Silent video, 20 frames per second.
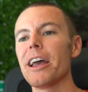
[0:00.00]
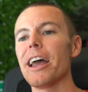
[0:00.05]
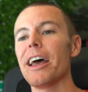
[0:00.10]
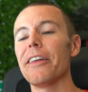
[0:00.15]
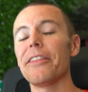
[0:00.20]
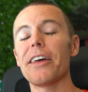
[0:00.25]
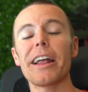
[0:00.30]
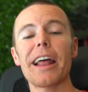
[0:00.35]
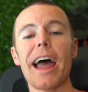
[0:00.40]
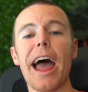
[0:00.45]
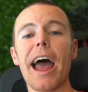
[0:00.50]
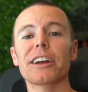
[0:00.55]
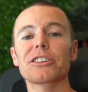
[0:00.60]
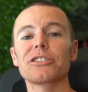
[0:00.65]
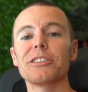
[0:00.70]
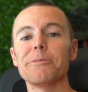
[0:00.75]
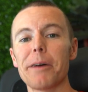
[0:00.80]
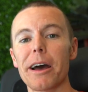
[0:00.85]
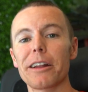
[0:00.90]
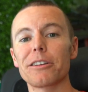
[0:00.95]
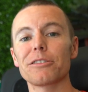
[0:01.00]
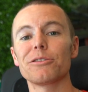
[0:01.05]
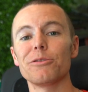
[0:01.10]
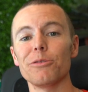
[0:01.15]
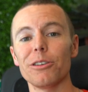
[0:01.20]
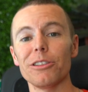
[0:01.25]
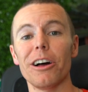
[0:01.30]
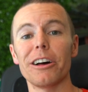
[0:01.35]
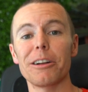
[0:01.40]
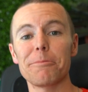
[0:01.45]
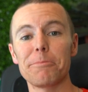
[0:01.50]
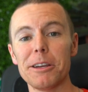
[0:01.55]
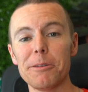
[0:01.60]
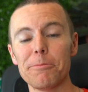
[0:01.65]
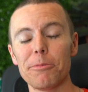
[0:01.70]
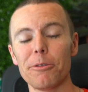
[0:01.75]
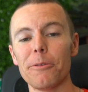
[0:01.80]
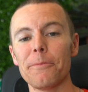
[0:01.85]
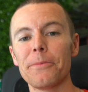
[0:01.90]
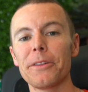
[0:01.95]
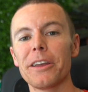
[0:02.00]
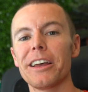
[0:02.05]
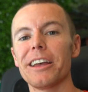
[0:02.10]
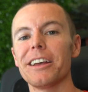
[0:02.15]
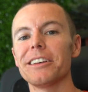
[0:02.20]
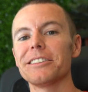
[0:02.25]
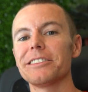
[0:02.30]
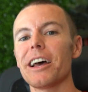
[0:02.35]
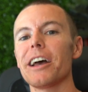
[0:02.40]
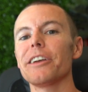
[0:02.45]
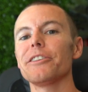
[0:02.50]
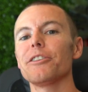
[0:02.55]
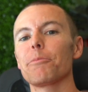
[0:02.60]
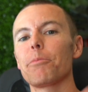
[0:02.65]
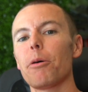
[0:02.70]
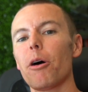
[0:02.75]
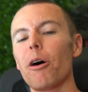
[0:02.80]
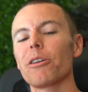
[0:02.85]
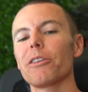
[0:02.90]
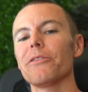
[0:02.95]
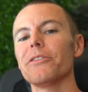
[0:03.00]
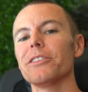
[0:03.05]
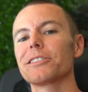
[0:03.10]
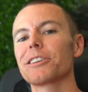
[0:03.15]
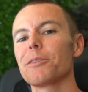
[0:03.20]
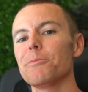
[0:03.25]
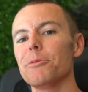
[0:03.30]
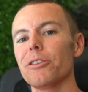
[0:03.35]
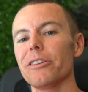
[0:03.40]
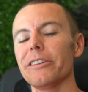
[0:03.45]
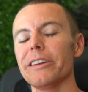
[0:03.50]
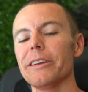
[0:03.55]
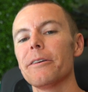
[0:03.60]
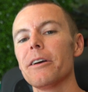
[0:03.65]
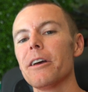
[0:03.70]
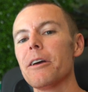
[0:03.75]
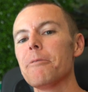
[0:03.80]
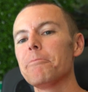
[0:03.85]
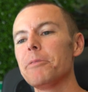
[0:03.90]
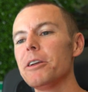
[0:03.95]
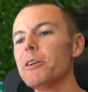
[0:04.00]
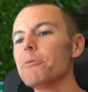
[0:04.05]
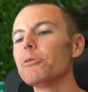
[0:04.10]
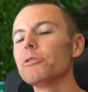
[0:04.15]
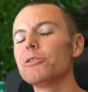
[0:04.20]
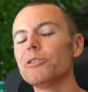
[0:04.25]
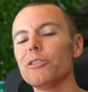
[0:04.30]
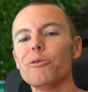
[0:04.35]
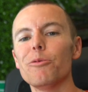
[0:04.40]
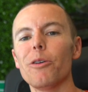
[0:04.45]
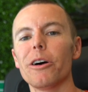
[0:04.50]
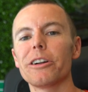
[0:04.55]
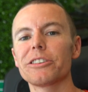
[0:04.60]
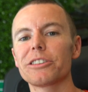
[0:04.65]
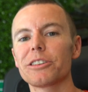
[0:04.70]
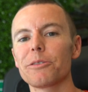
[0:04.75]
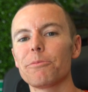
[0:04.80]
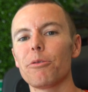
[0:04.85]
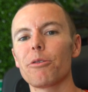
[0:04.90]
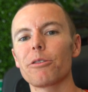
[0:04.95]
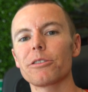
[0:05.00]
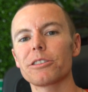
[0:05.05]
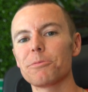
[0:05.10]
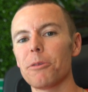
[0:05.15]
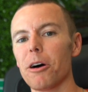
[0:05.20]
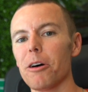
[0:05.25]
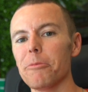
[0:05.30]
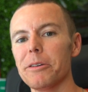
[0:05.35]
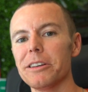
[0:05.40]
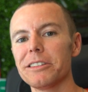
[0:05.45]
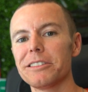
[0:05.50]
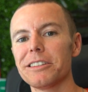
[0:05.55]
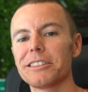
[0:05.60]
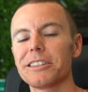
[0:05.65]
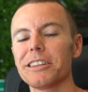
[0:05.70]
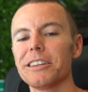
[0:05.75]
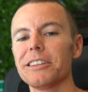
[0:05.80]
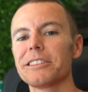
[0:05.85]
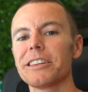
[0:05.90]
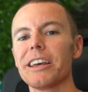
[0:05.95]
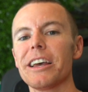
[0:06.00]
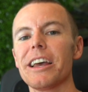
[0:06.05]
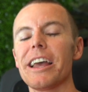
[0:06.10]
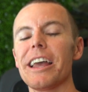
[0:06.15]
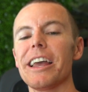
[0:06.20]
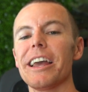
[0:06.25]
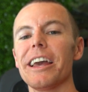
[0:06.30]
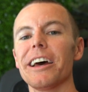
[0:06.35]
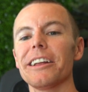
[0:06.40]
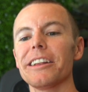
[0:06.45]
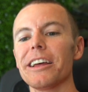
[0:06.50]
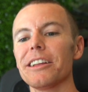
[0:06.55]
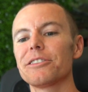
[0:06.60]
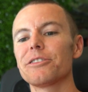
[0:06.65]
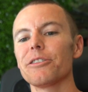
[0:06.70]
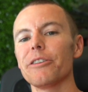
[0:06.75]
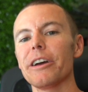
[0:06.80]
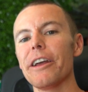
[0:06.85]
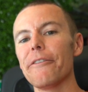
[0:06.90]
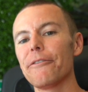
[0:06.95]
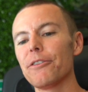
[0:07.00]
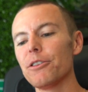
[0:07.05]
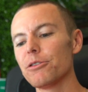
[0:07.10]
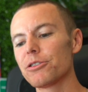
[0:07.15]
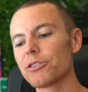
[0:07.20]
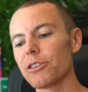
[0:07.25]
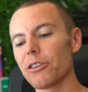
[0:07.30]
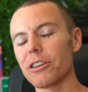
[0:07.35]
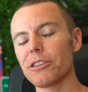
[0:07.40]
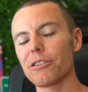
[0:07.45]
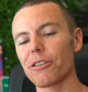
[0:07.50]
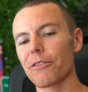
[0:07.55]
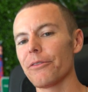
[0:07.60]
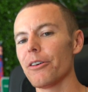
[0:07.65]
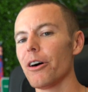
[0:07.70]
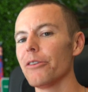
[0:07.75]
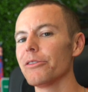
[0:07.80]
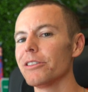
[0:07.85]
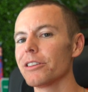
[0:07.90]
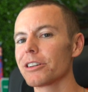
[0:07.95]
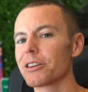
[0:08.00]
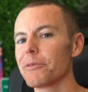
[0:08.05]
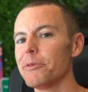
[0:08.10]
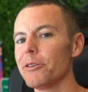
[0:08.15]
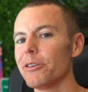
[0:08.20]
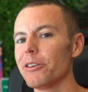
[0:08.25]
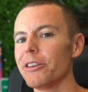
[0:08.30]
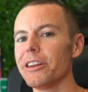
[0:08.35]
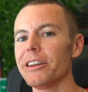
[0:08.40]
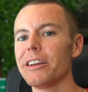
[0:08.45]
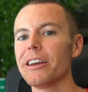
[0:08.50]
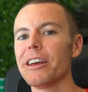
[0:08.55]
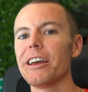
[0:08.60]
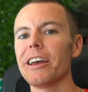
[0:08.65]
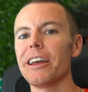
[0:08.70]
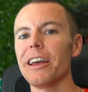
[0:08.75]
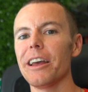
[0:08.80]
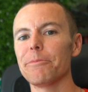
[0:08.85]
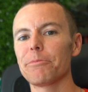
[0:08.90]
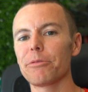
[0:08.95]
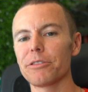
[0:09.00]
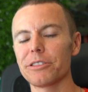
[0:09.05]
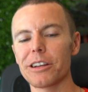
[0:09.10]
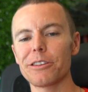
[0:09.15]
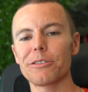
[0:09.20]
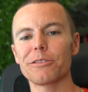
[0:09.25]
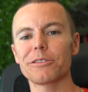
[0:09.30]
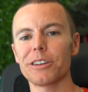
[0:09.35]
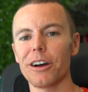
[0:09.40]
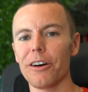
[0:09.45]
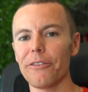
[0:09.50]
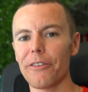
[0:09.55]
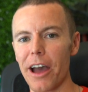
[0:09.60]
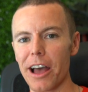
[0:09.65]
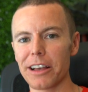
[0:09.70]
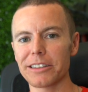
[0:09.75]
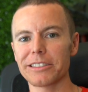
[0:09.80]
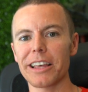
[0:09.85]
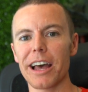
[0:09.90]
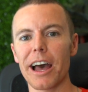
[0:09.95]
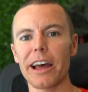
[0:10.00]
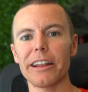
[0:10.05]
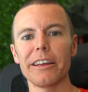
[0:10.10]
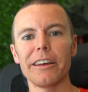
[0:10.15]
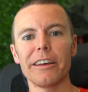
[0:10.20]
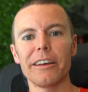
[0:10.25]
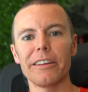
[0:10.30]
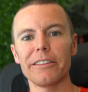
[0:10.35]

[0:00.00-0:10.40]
And that actually matters to a lot of people, is that you're part of this community. People do want to support small businesses, and so if you show that you're involved in the community and present yourself as that